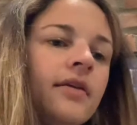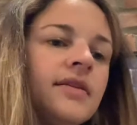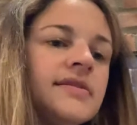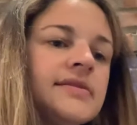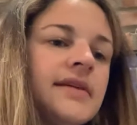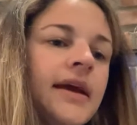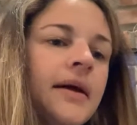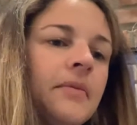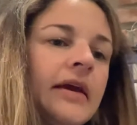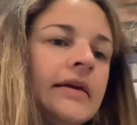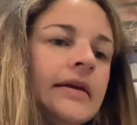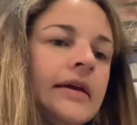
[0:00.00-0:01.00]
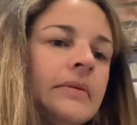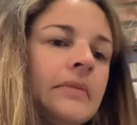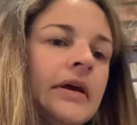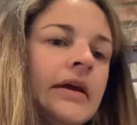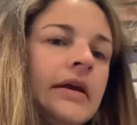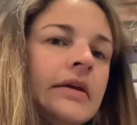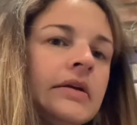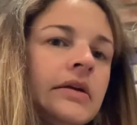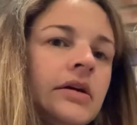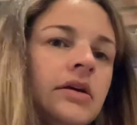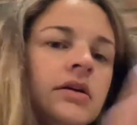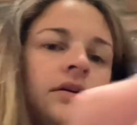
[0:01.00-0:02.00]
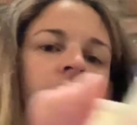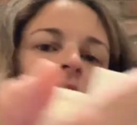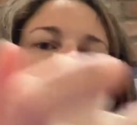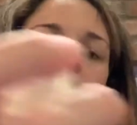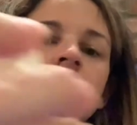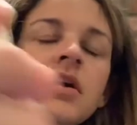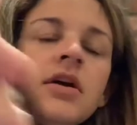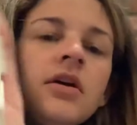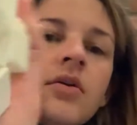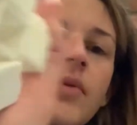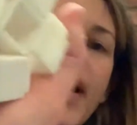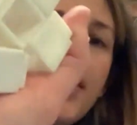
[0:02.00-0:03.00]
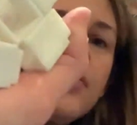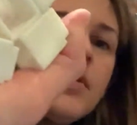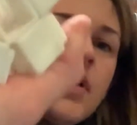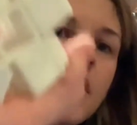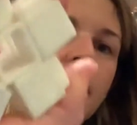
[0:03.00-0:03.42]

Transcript: let's see how many I can get in my hand here. Wow, all